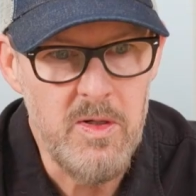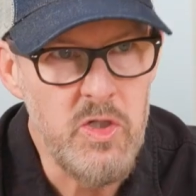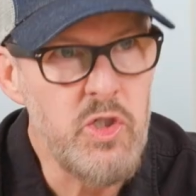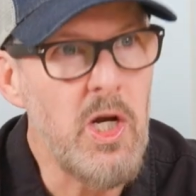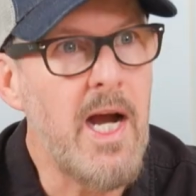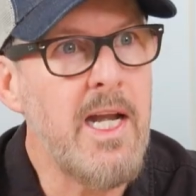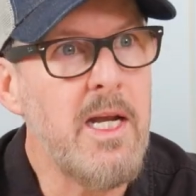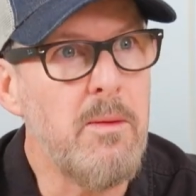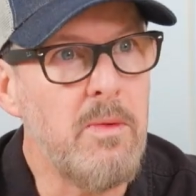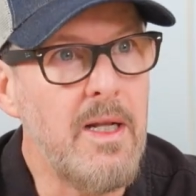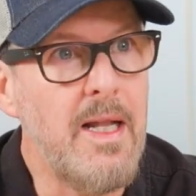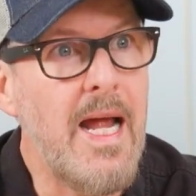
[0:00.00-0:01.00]
shining
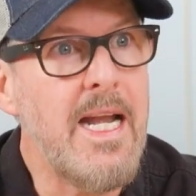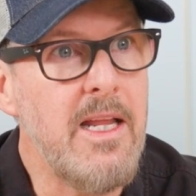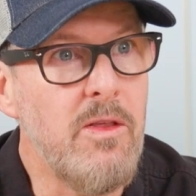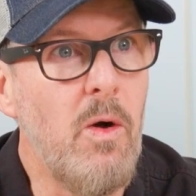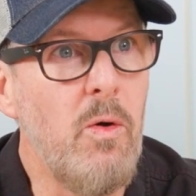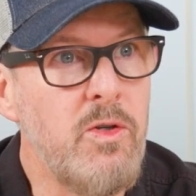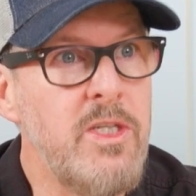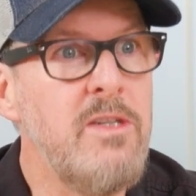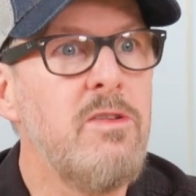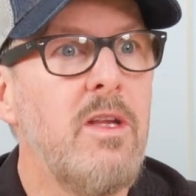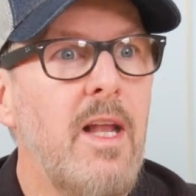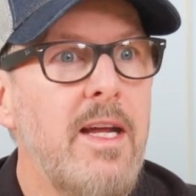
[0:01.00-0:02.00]
and lighting the whole,
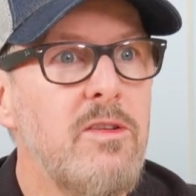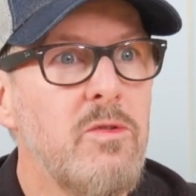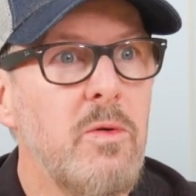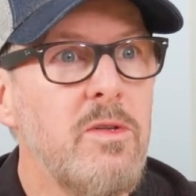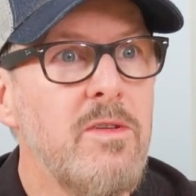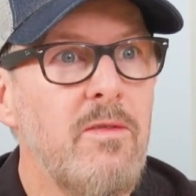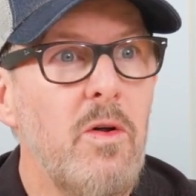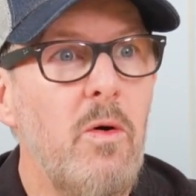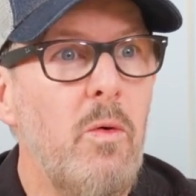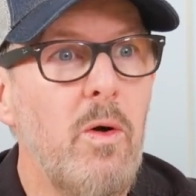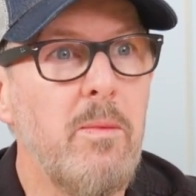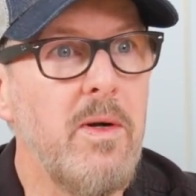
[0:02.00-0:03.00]
she's the light source of the
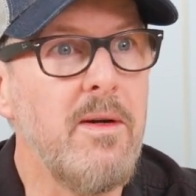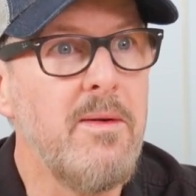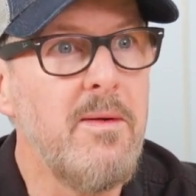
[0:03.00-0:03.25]
whole warmer.